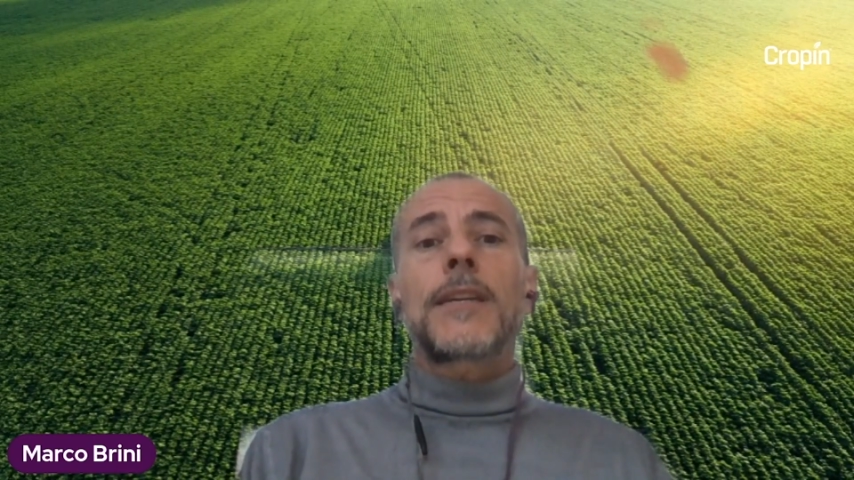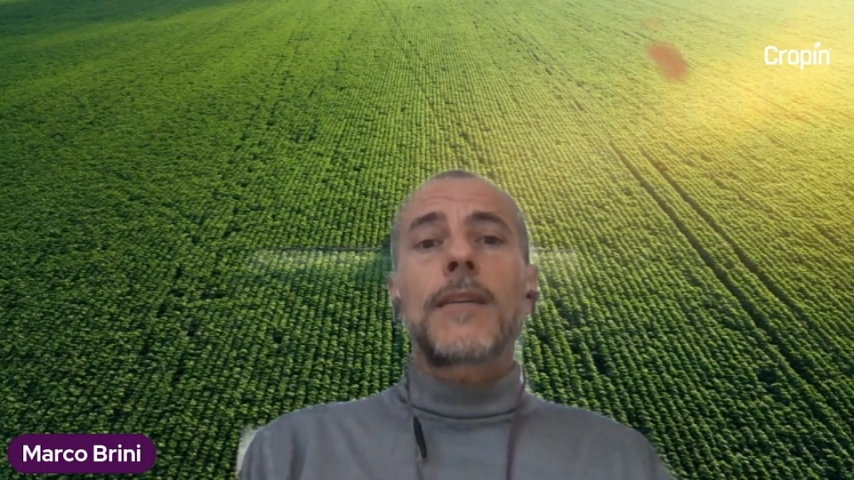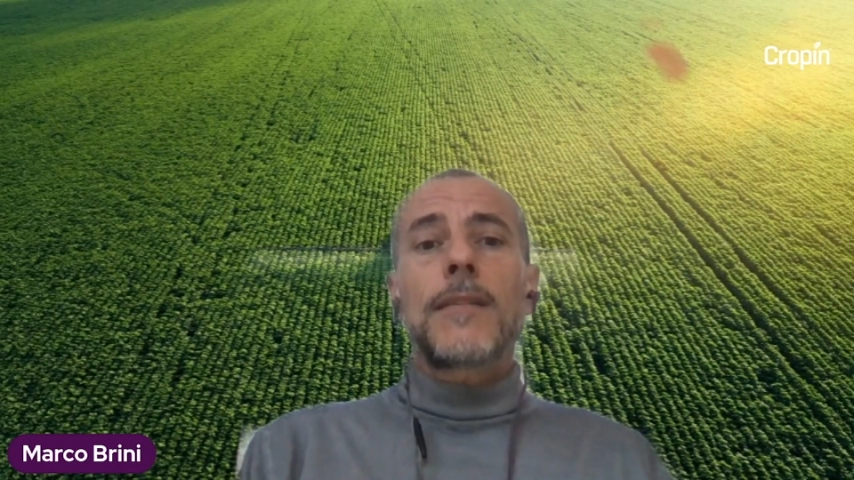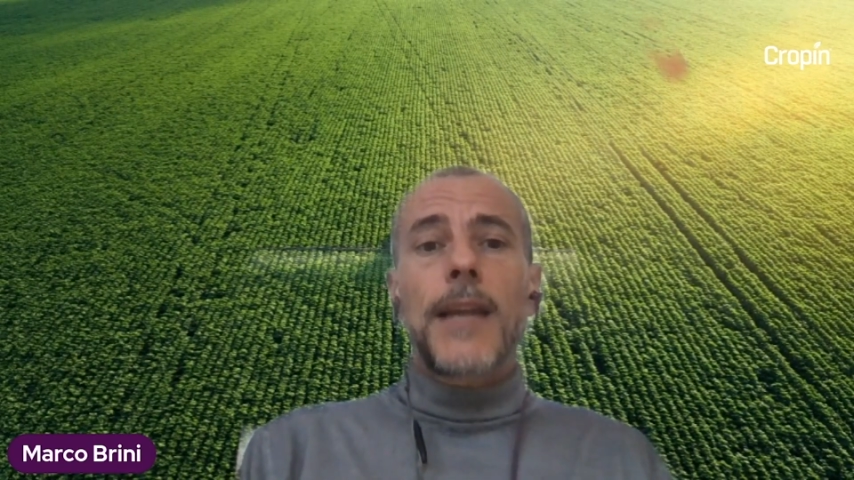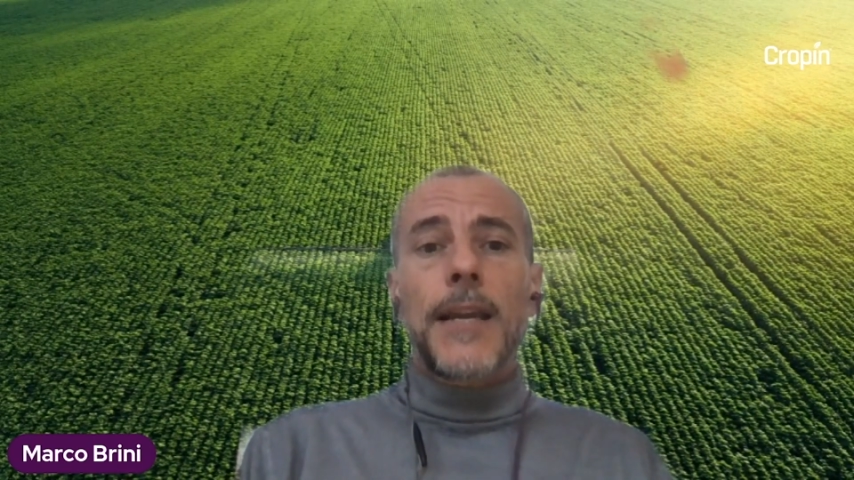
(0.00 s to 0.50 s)

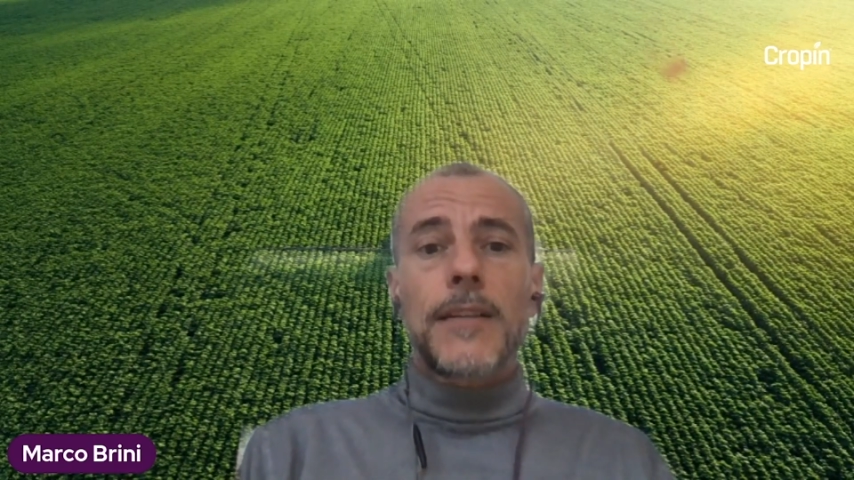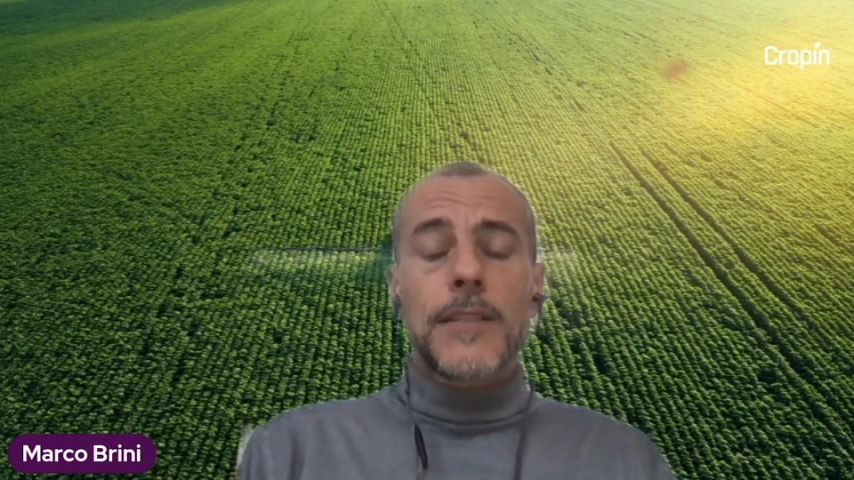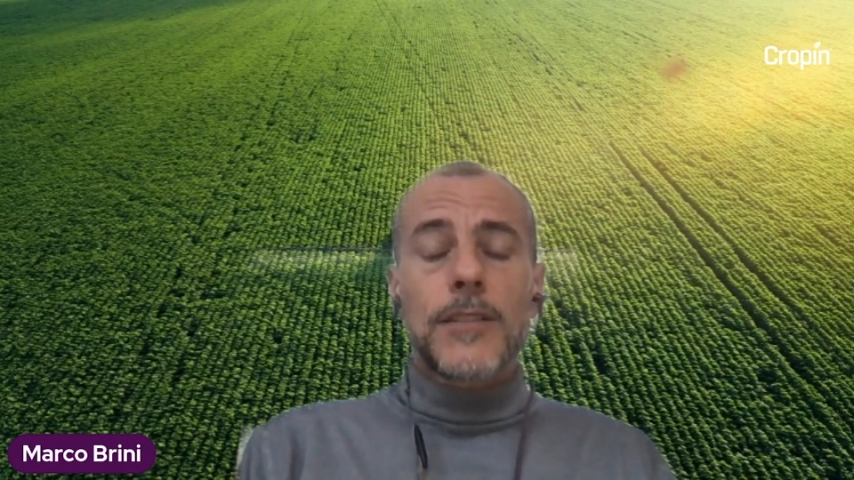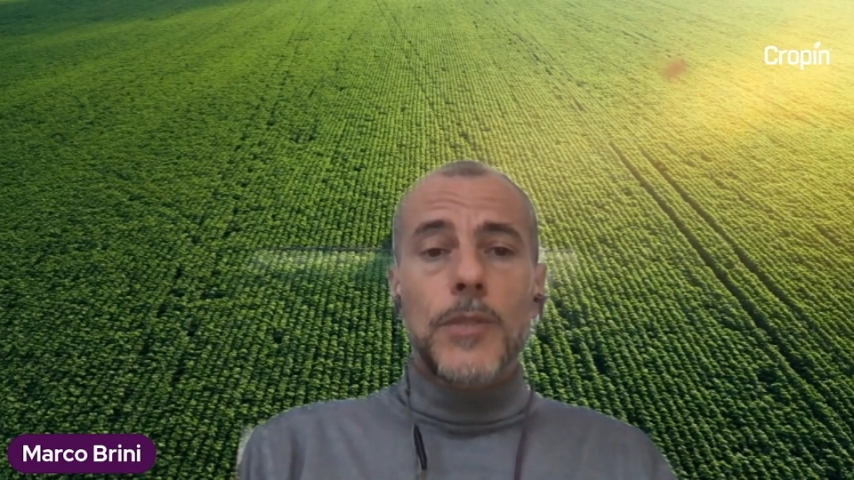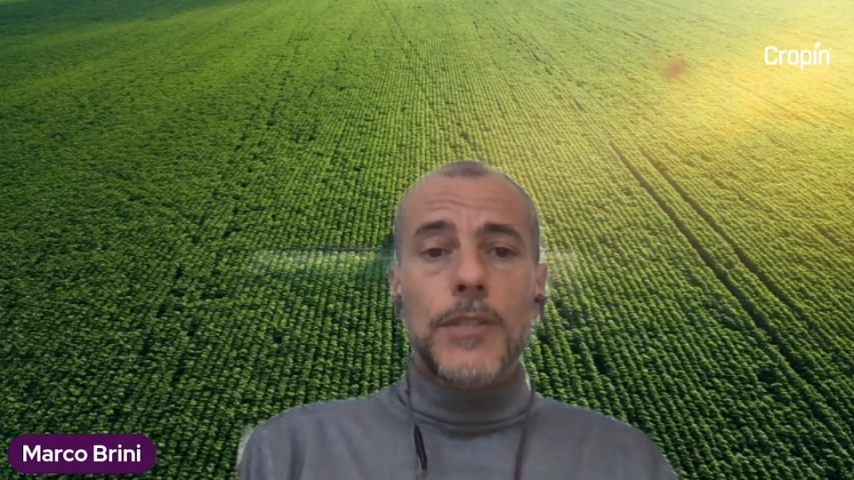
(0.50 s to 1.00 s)

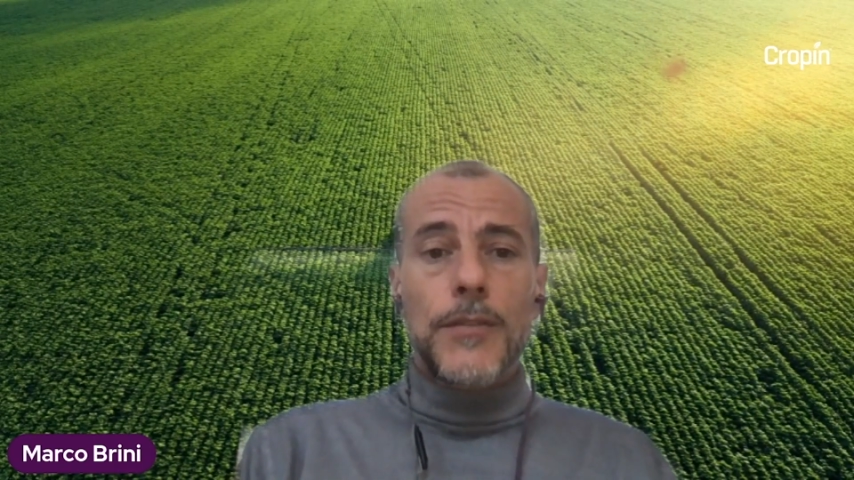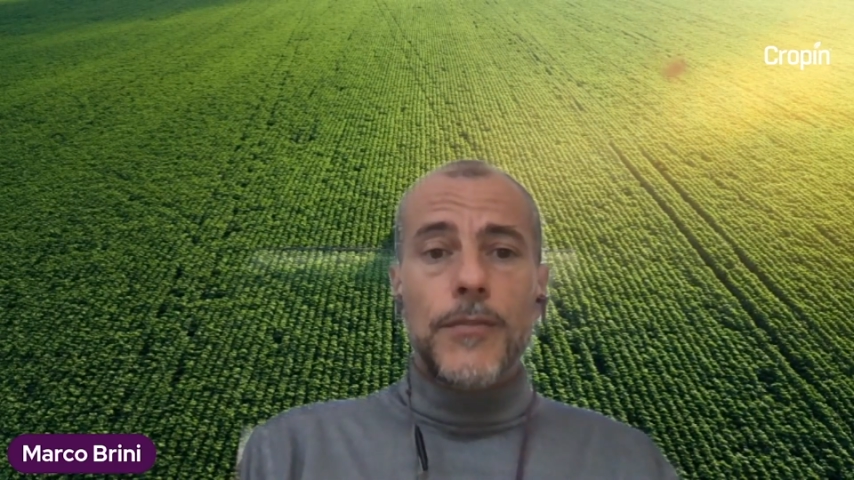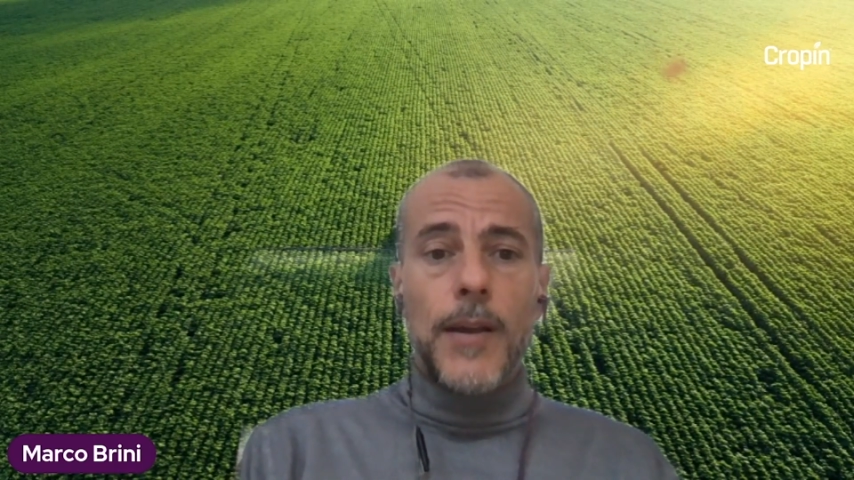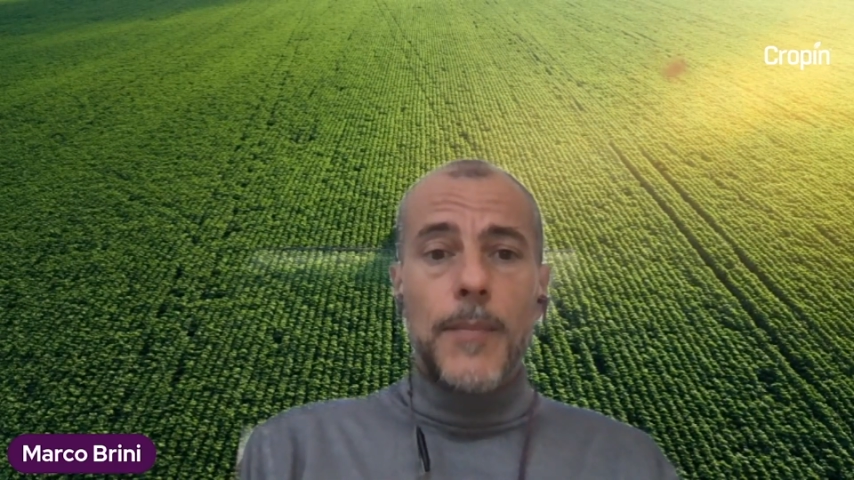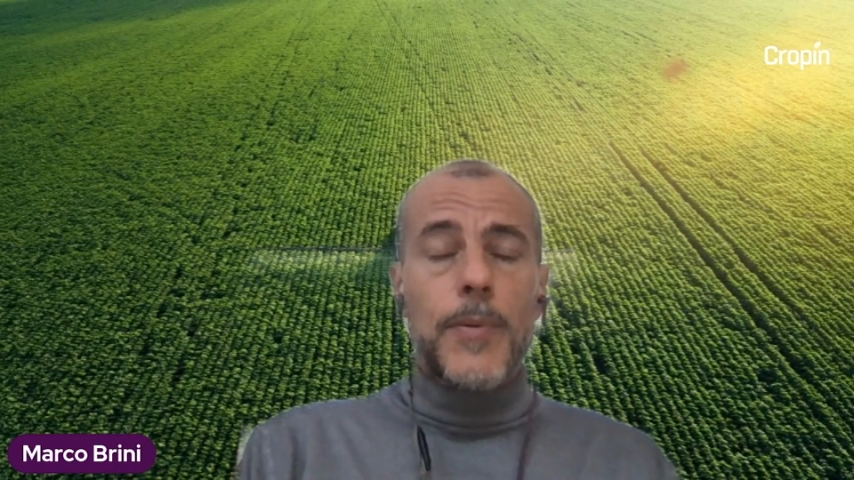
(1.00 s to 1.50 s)
connected with the
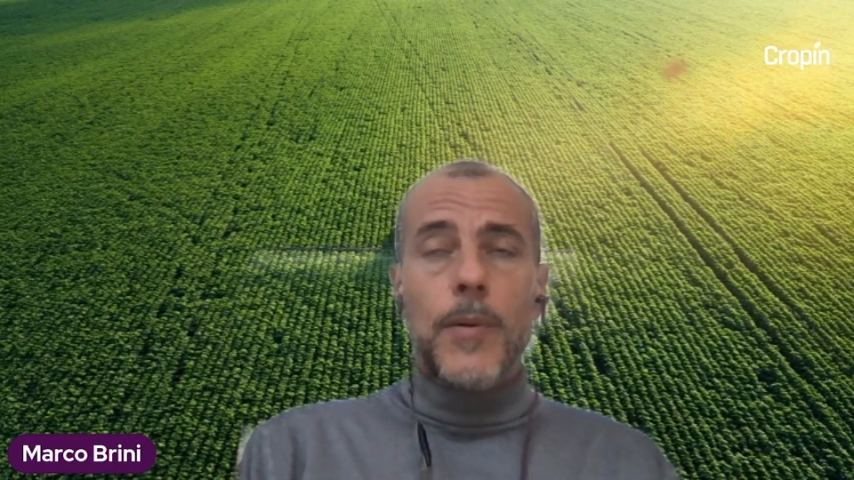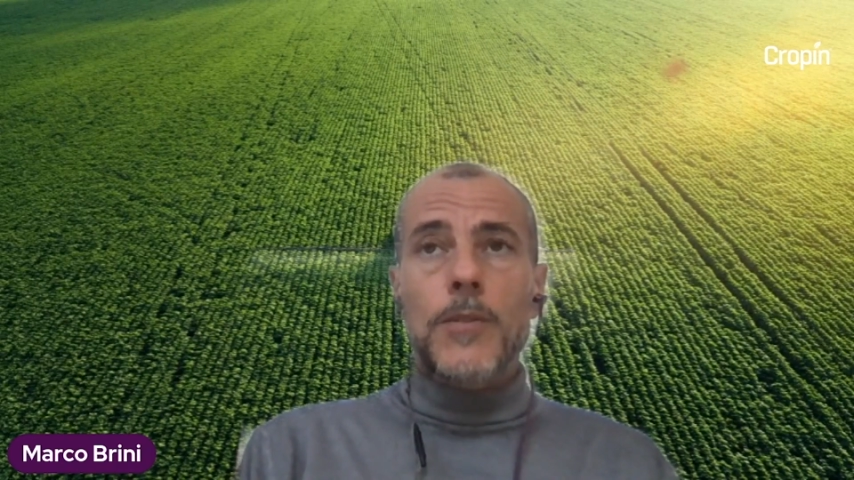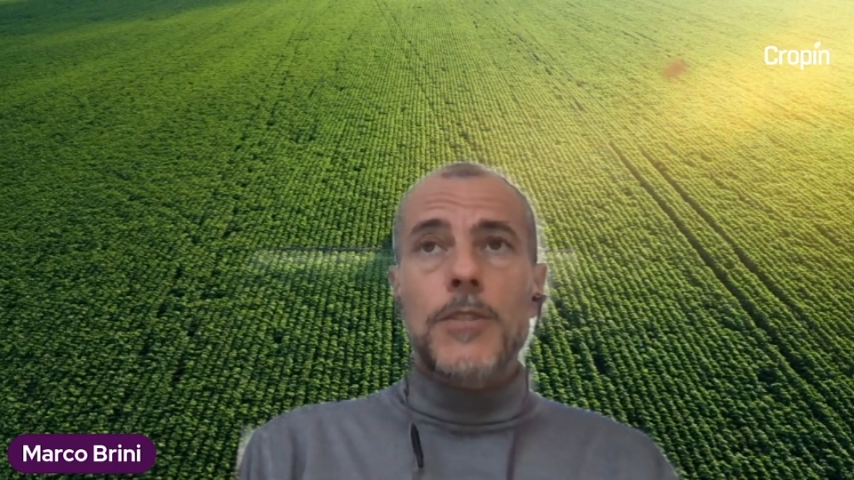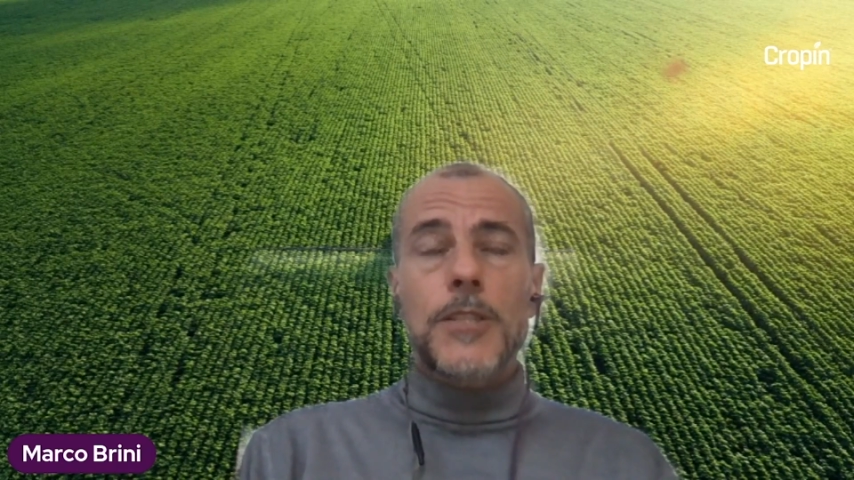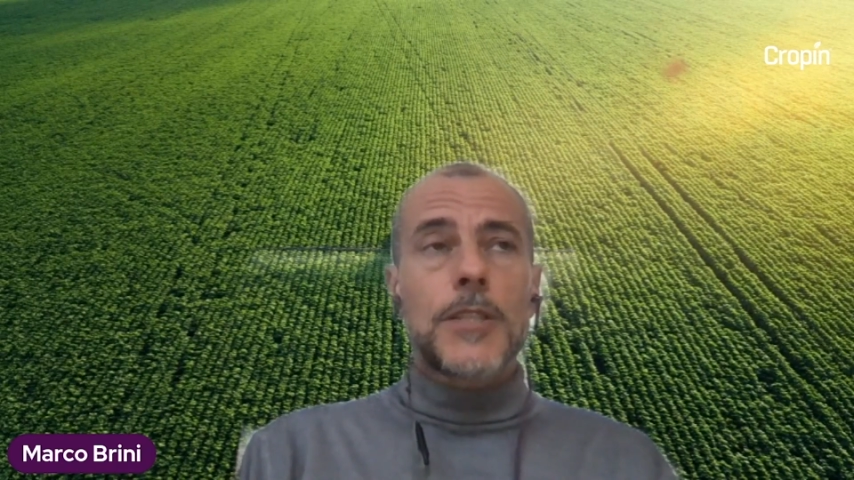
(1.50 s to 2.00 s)
farm
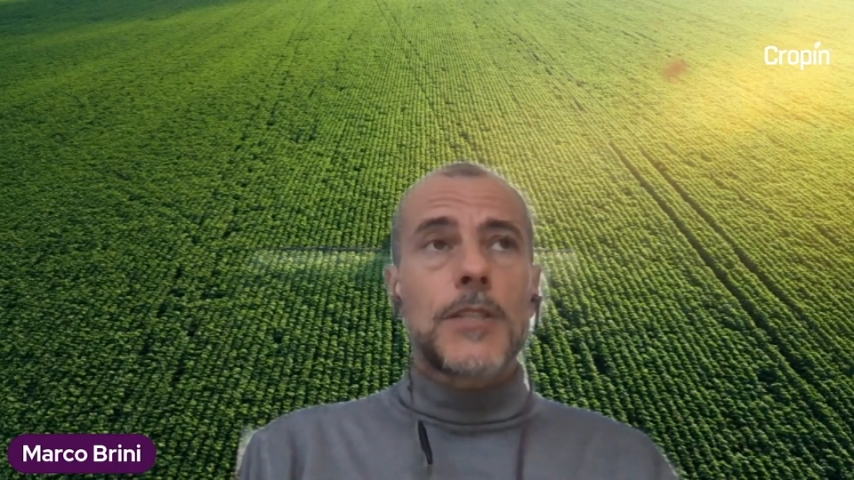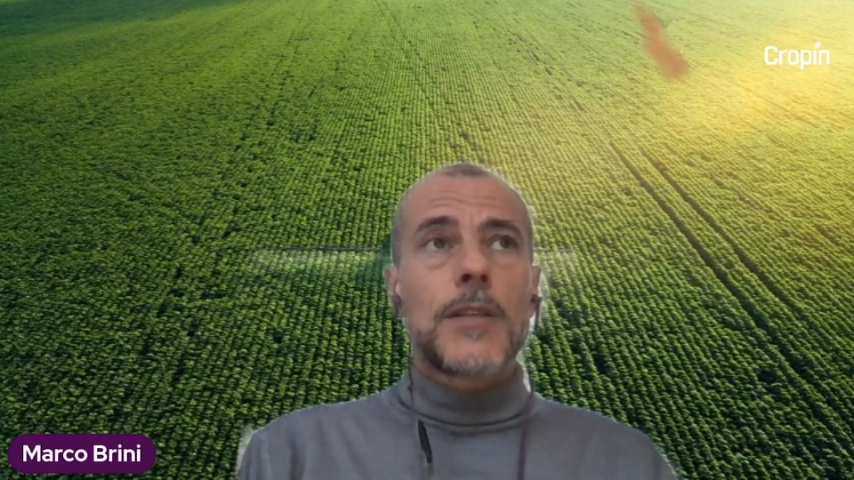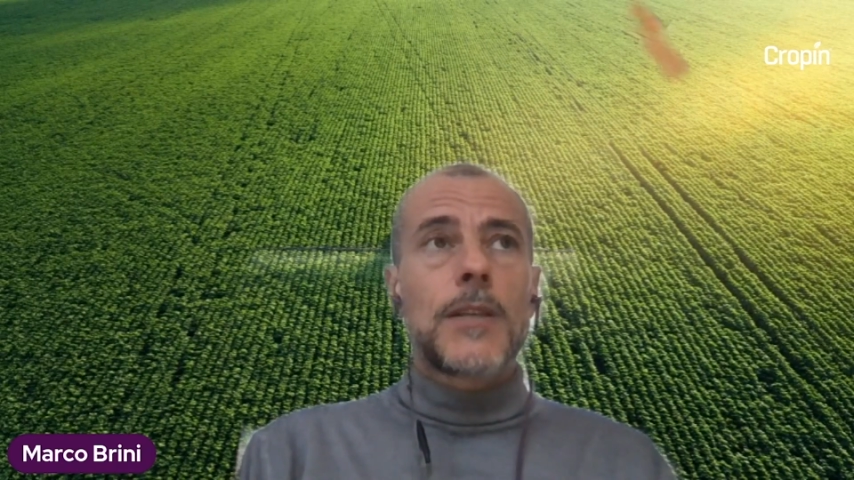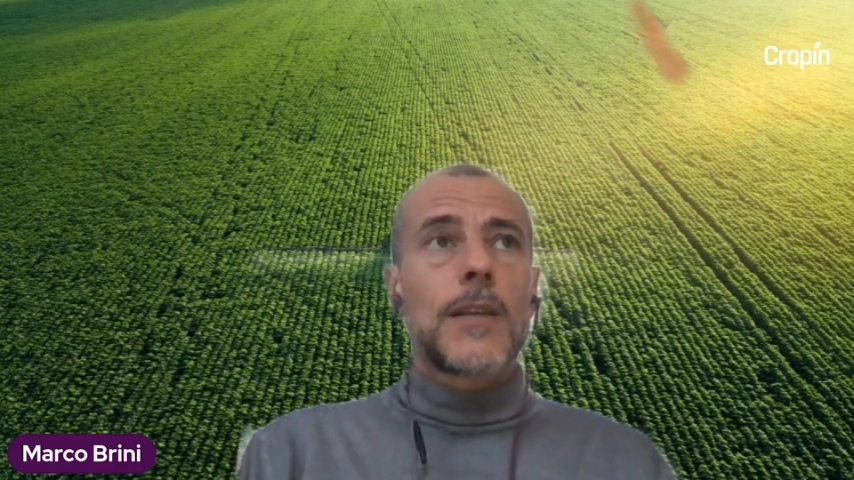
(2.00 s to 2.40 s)
process.